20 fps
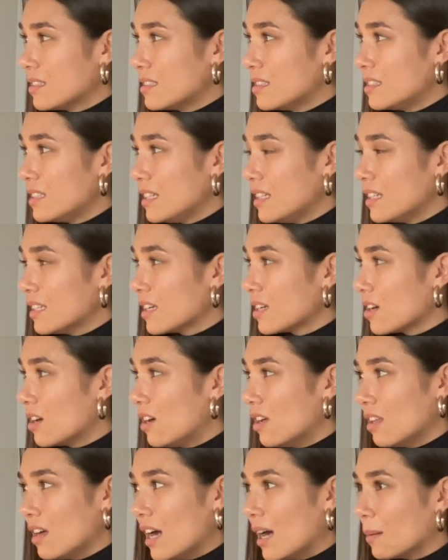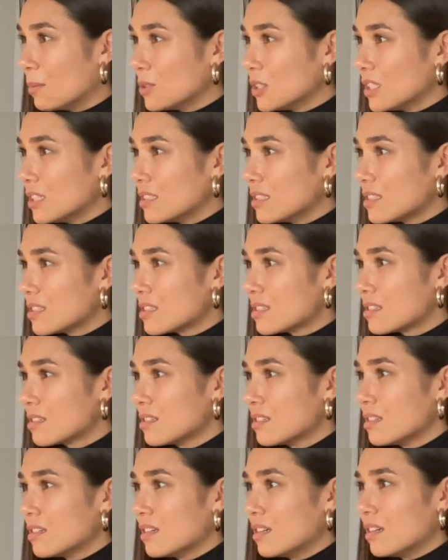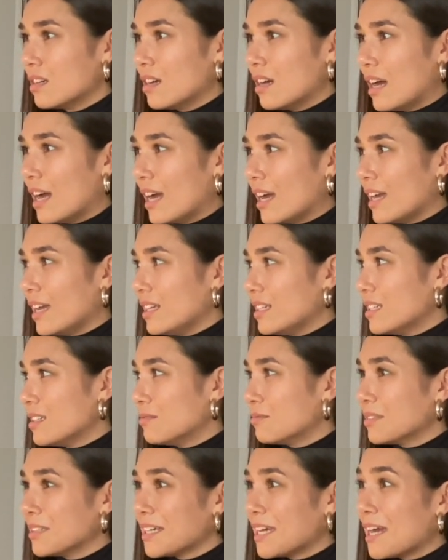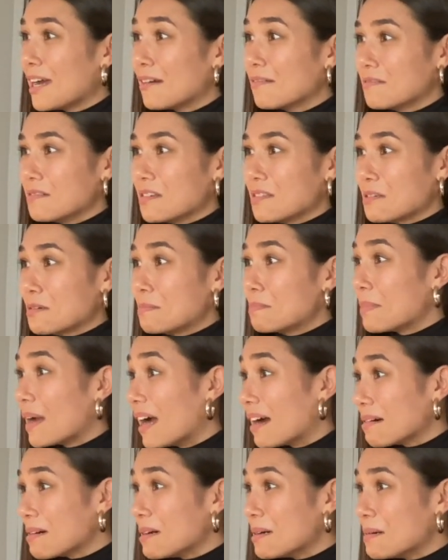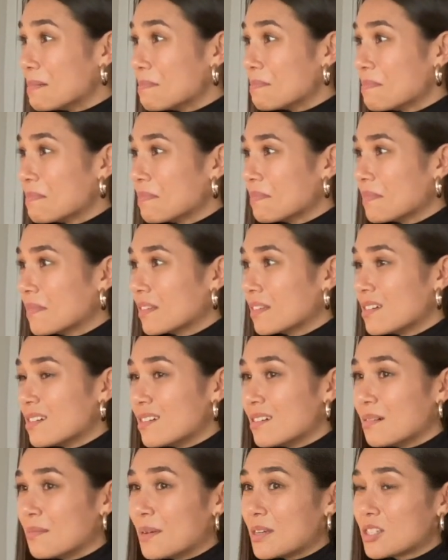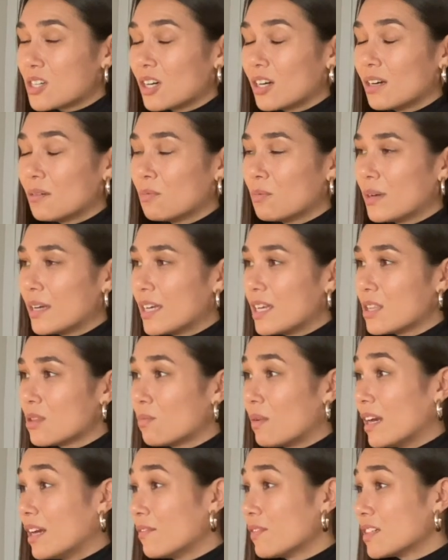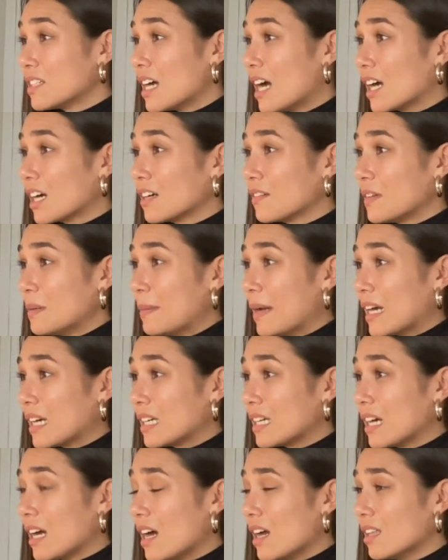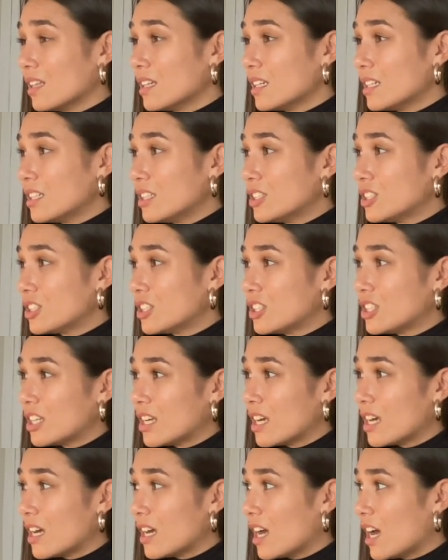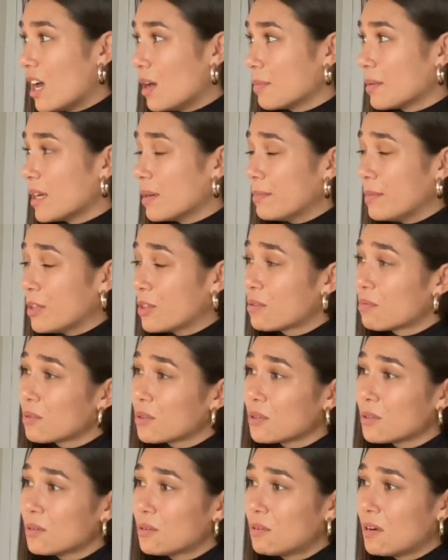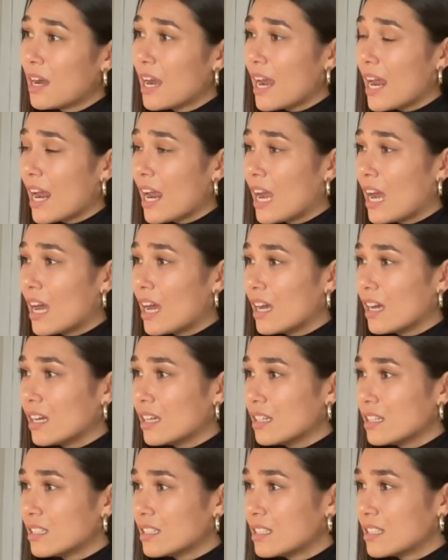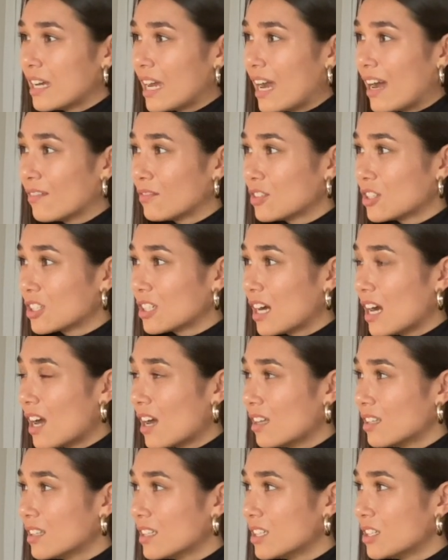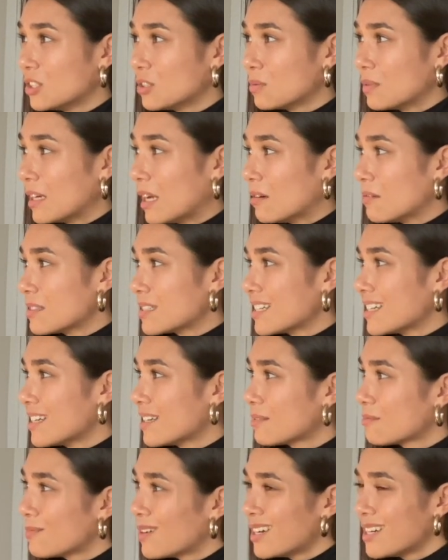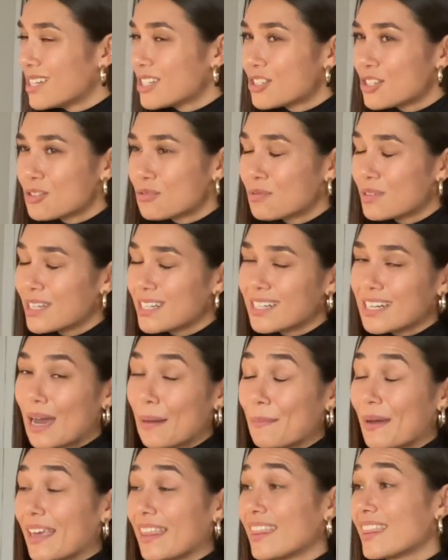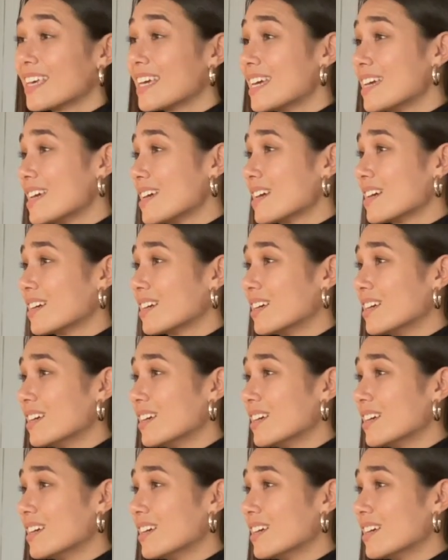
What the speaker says: D, like all options. I didn't really have another backup. I started with wedding photography back in college to help get me through, and after college, when I was like, weddings is really not my thing,